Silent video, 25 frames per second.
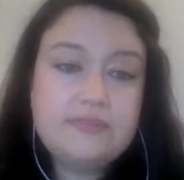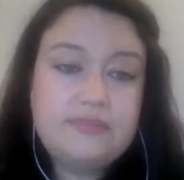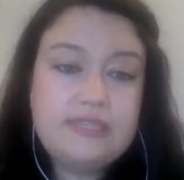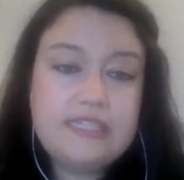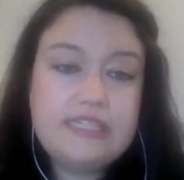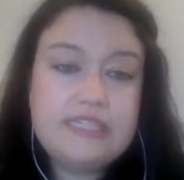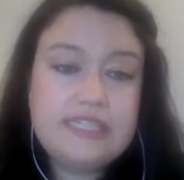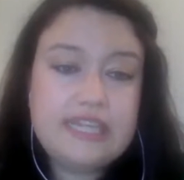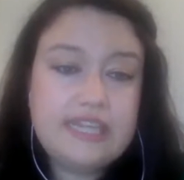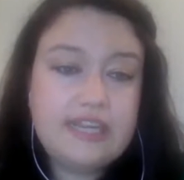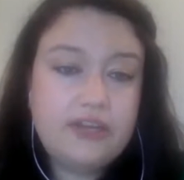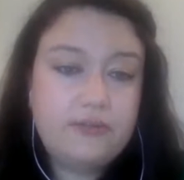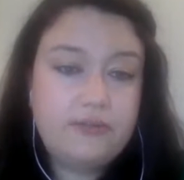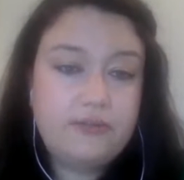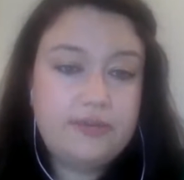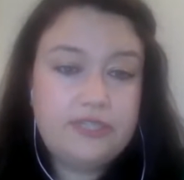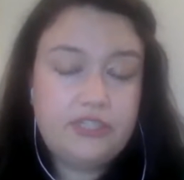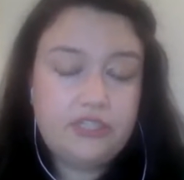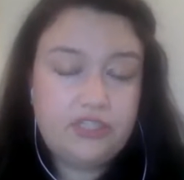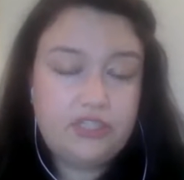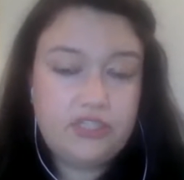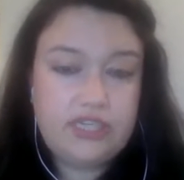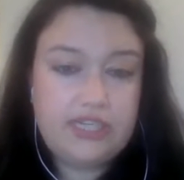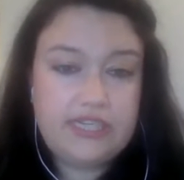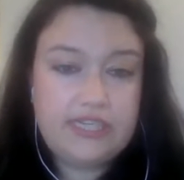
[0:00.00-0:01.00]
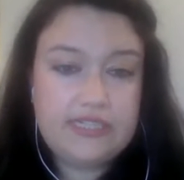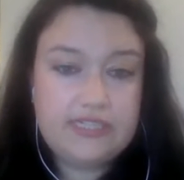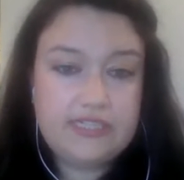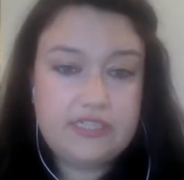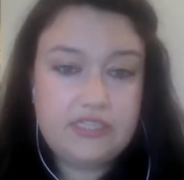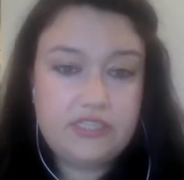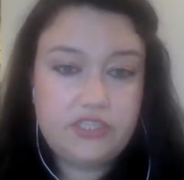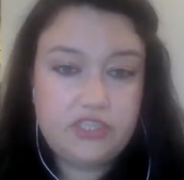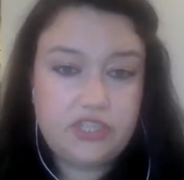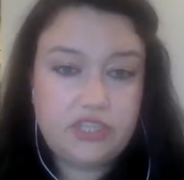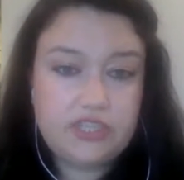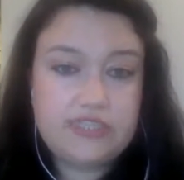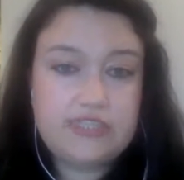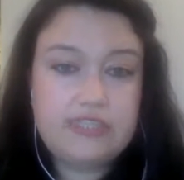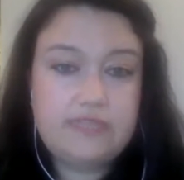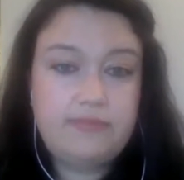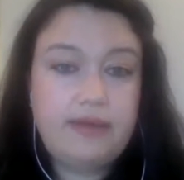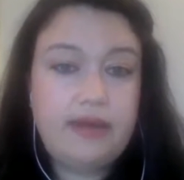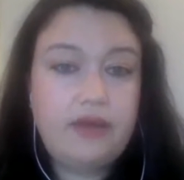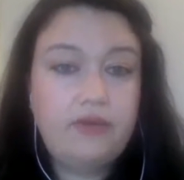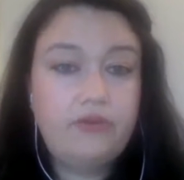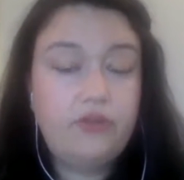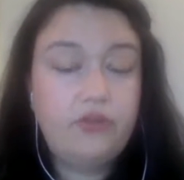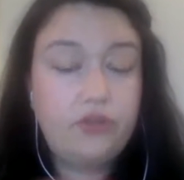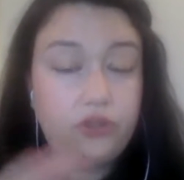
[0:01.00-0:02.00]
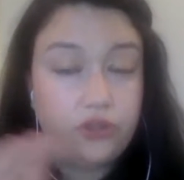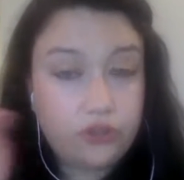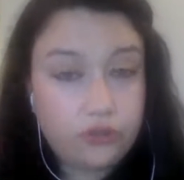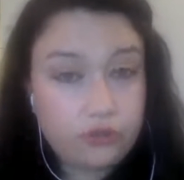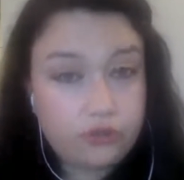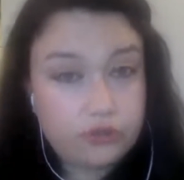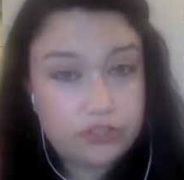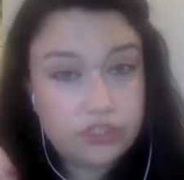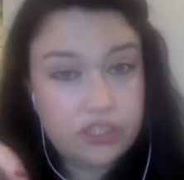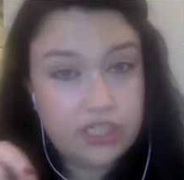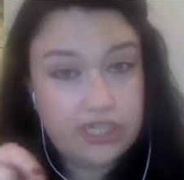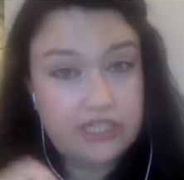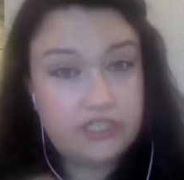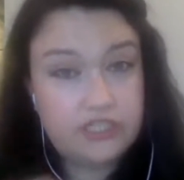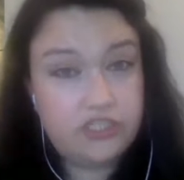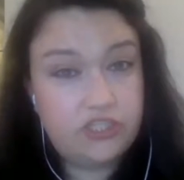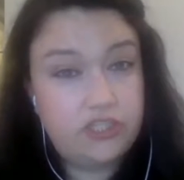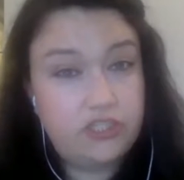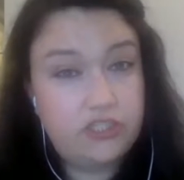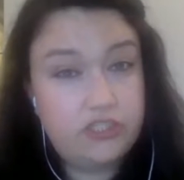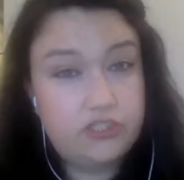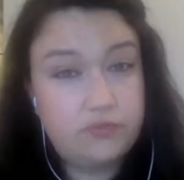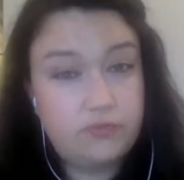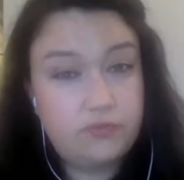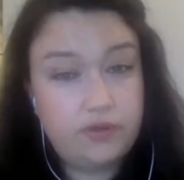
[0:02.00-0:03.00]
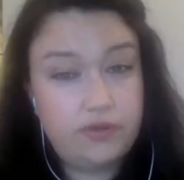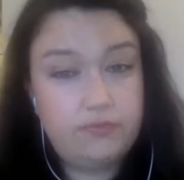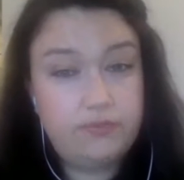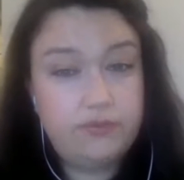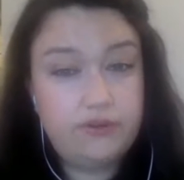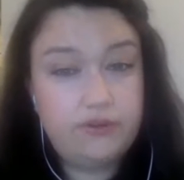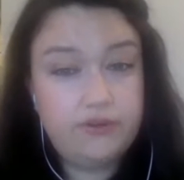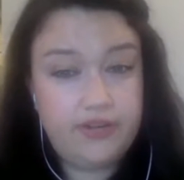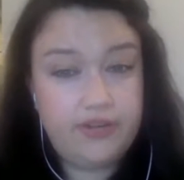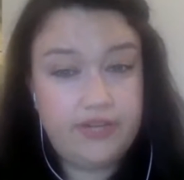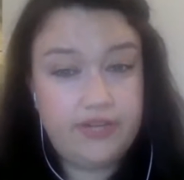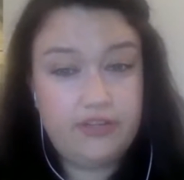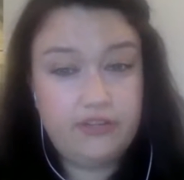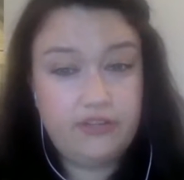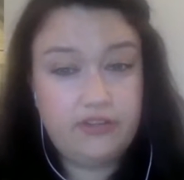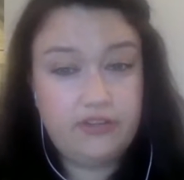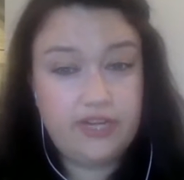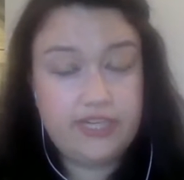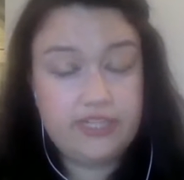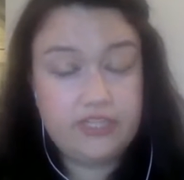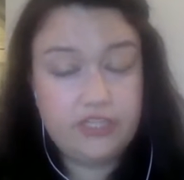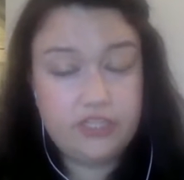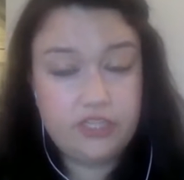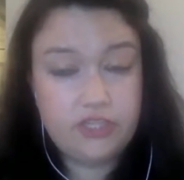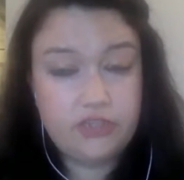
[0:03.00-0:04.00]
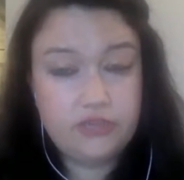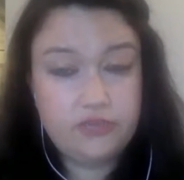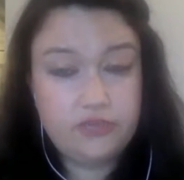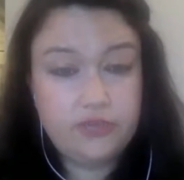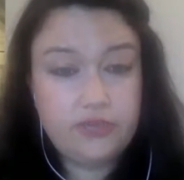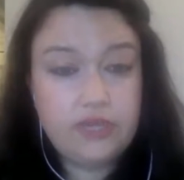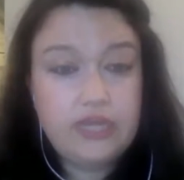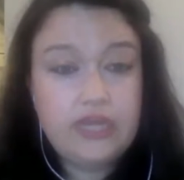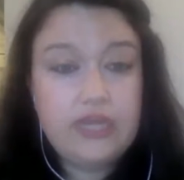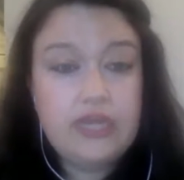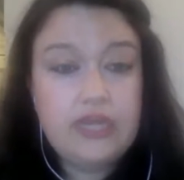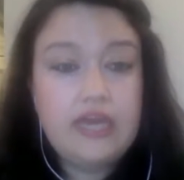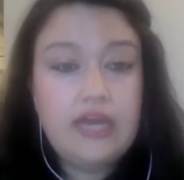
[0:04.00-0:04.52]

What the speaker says: This means that your petition isn't just about you changing this one particular issue,